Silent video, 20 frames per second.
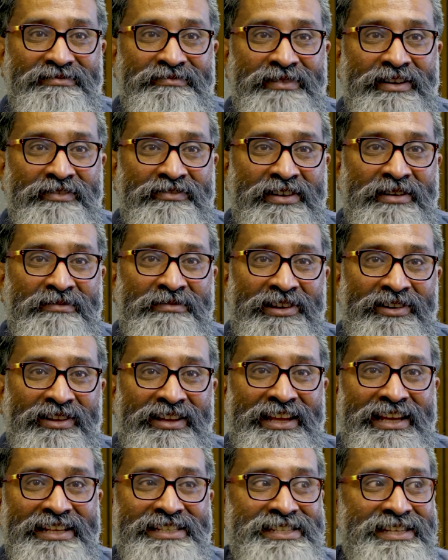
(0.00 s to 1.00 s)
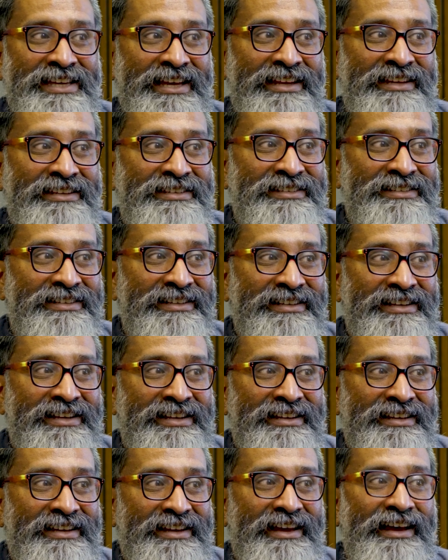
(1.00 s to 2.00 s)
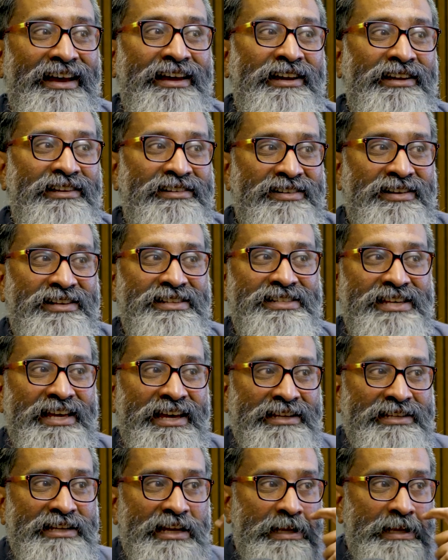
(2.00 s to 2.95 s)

My family on that side, I can transact.